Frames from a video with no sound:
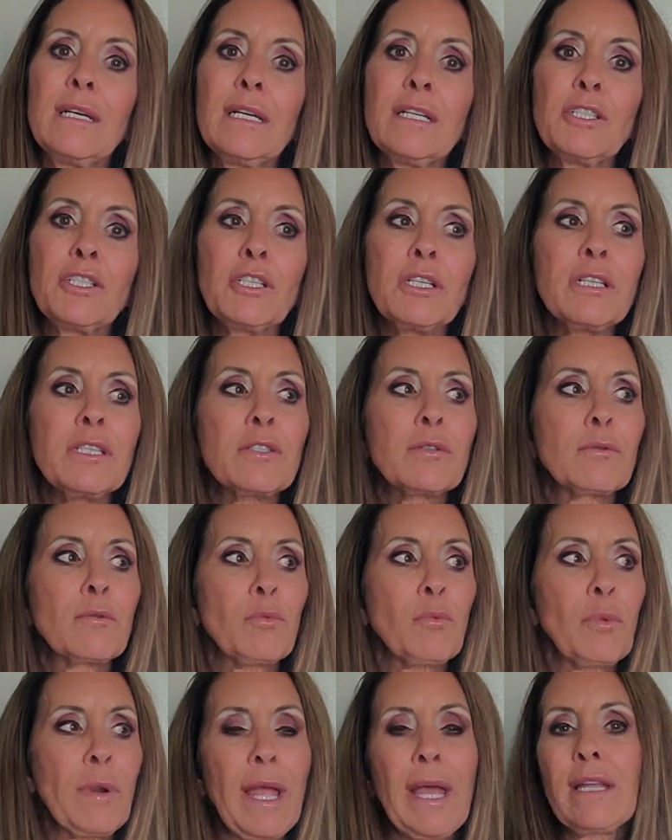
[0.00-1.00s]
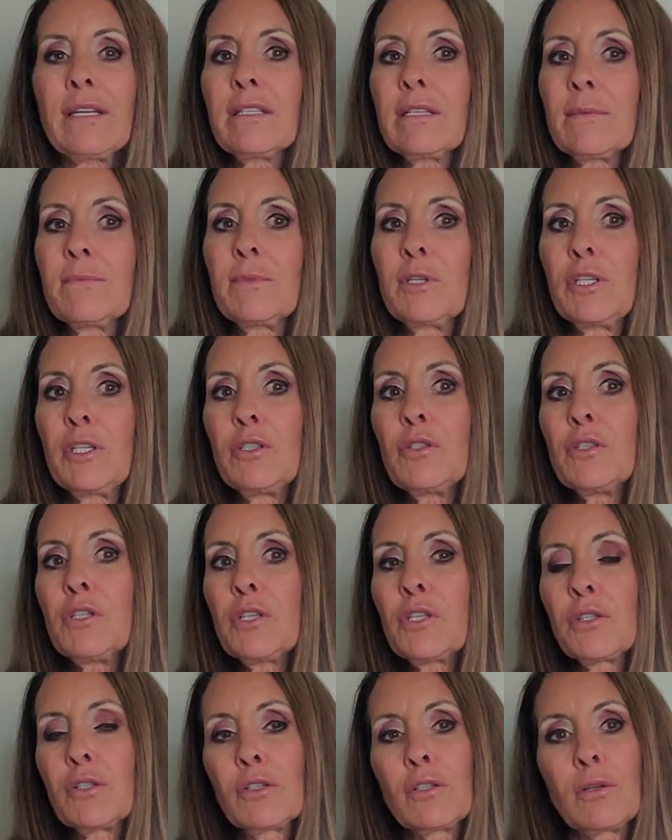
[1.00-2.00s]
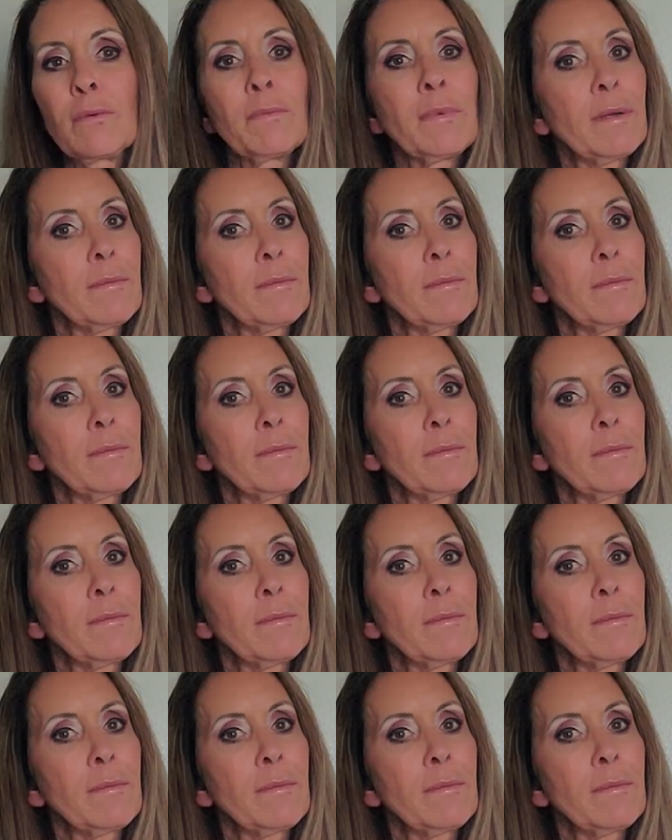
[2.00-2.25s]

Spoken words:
just random YouTube